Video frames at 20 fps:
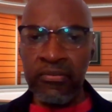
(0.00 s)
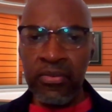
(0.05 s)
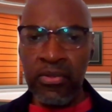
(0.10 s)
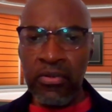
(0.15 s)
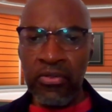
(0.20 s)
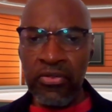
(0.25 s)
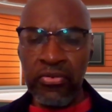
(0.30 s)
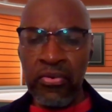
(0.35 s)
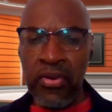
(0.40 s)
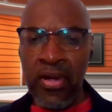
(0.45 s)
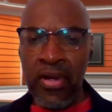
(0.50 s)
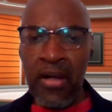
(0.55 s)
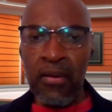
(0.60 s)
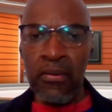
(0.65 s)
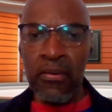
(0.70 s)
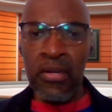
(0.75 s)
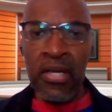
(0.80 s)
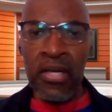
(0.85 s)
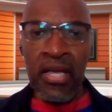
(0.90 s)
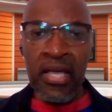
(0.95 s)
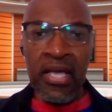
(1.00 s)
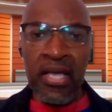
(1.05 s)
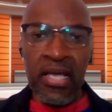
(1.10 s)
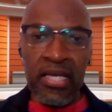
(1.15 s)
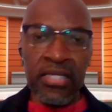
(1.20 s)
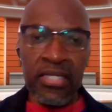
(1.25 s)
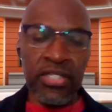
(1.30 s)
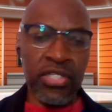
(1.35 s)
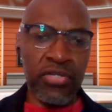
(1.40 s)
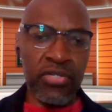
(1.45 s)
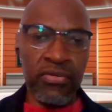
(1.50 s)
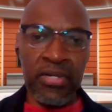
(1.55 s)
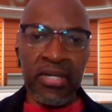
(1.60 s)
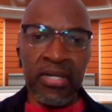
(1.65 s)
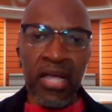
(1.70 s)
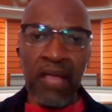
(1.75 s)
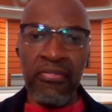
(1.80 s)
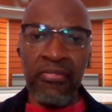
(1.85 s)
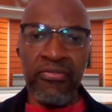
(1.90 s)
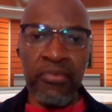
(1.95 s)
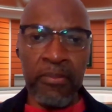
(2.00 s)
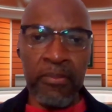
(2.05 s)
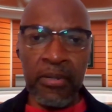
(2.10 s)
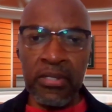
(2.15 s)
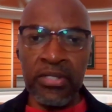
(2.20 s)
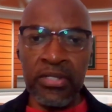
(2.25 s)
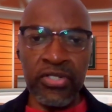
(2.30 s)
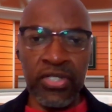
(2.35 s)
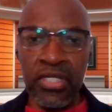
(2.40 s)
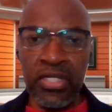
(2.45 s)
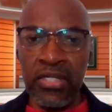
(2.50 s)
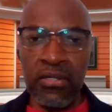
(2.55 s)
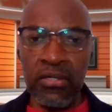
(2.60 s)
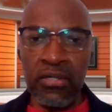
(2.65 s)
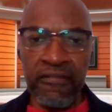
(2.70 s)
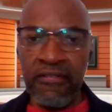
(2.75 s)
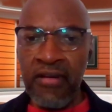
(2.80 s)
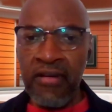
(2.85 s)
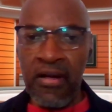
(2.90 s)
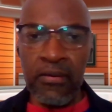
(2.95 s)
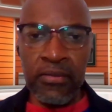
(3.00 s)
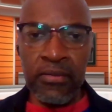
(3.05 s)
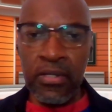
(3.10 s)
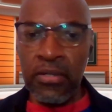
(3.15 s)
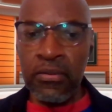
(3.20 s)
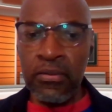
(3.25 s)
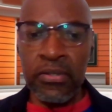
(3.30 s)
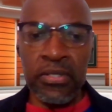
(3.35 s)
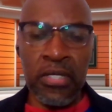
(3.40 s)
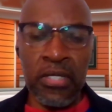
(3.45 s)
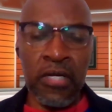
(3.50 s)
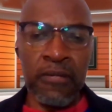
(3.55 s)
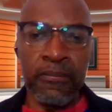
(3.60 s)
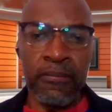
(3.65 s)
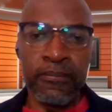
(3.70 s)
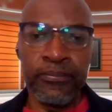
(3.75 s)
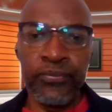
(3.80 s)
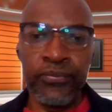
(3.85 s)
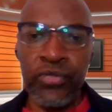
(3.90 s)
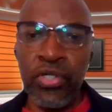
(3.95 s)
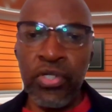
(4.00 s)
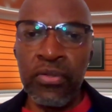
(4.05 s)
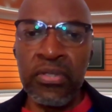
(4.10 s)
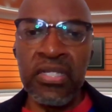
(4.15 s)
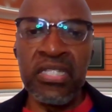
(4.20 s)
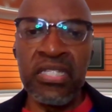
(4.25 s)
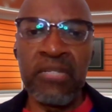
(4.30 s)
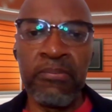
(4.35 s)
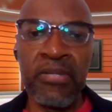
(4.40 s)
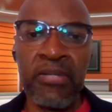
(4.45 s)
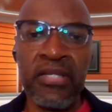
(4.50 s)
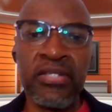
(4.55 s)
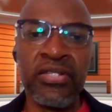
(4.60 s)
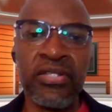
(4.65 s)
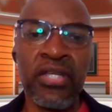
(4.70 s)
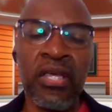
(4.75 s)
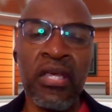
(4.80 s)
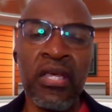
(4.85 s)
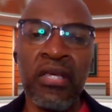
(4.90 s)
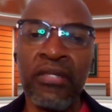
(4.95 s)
look throughout history and anthropology, you look throughout those two disciplines,